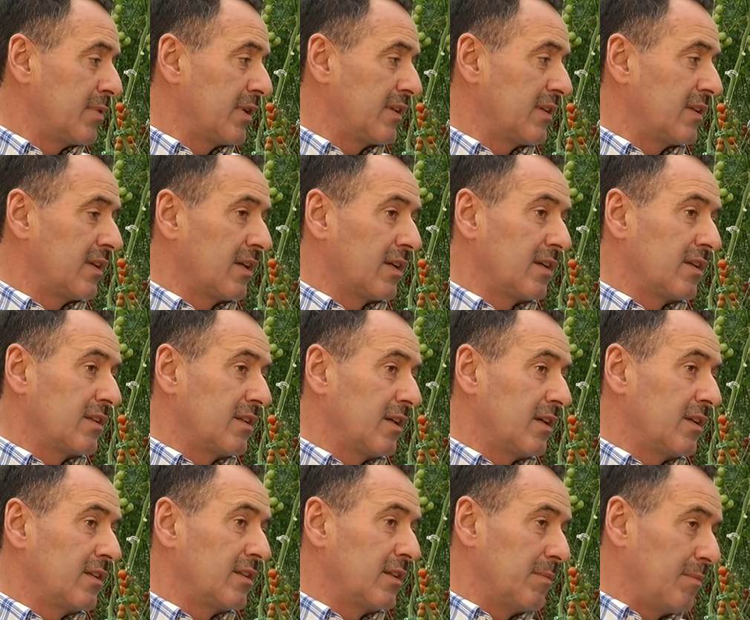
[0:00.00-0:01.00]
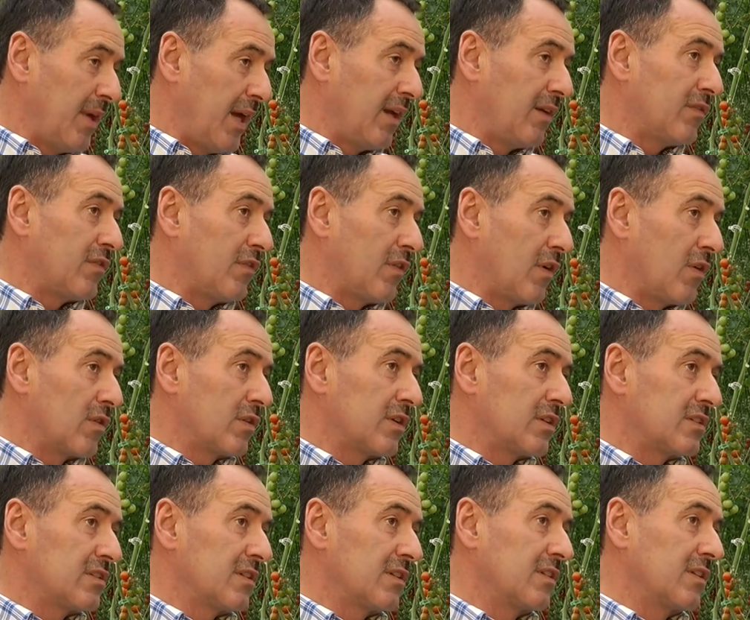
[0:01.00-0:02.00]
but the main
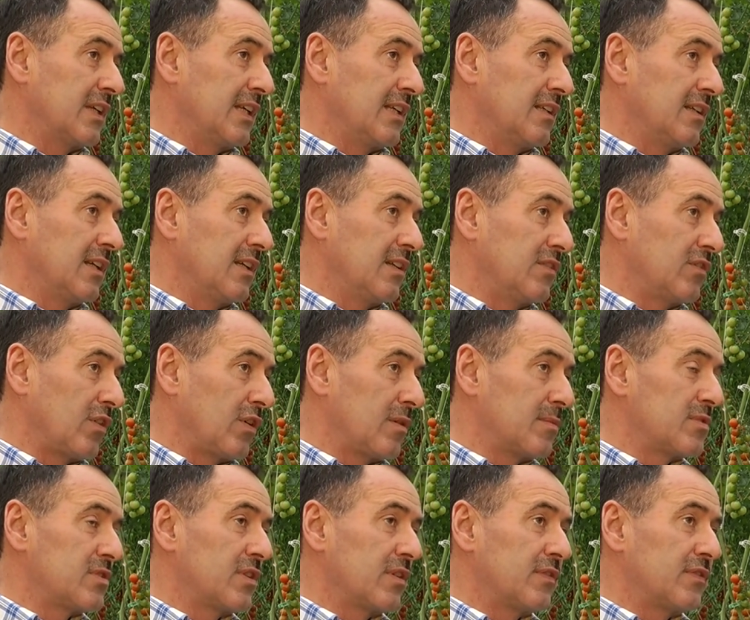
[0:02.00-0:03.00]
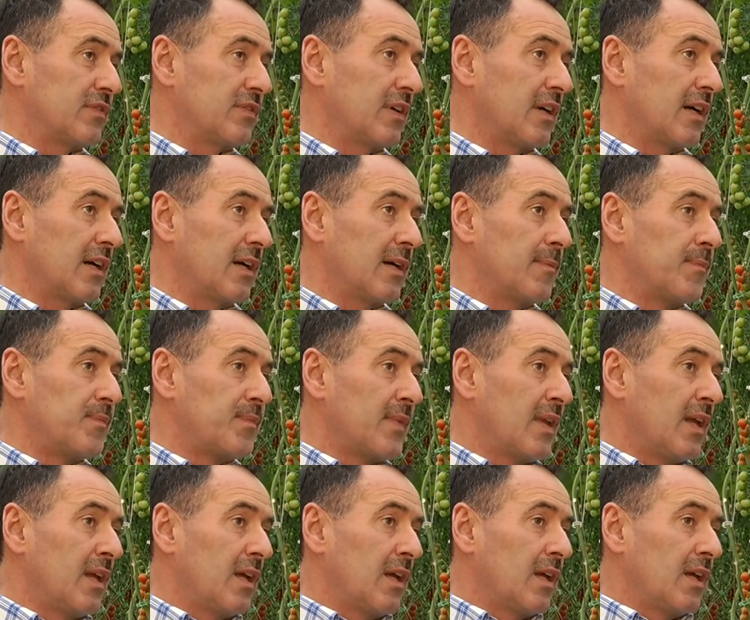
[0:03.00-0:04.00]
focus in terms of
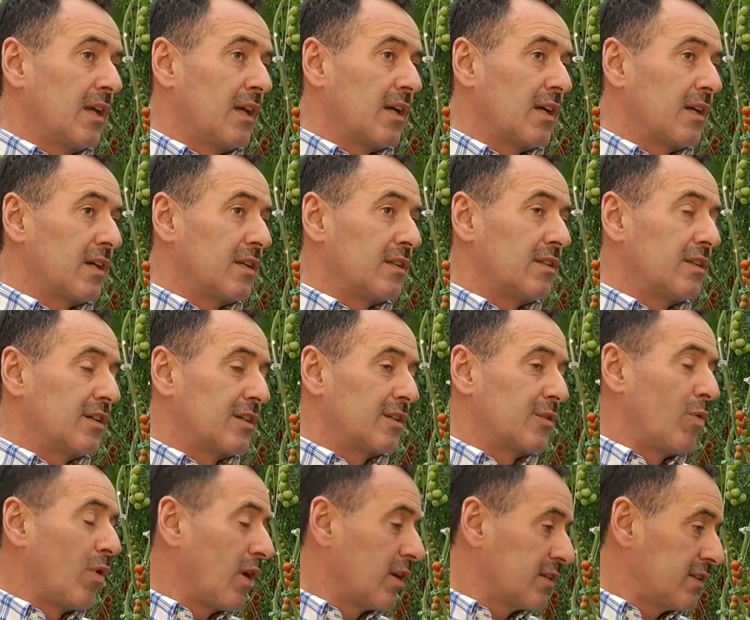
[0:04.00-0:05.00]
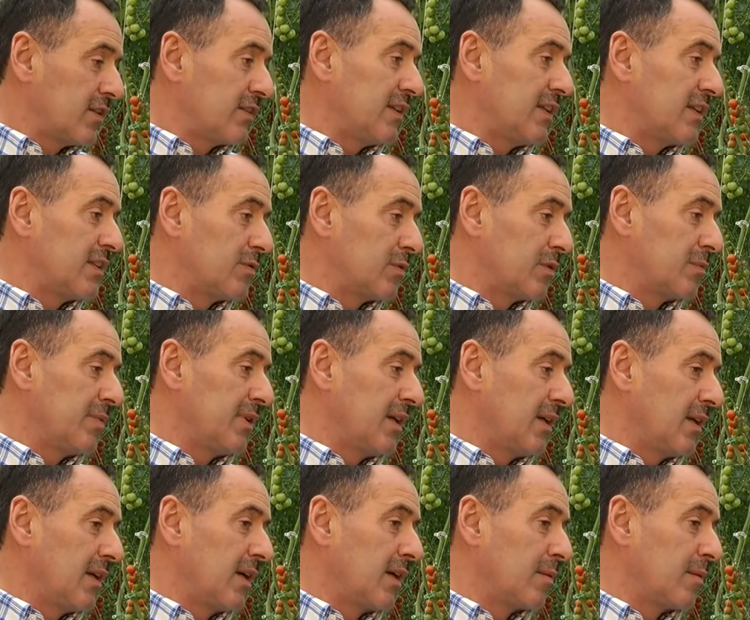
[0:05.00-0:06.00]
the quantities would be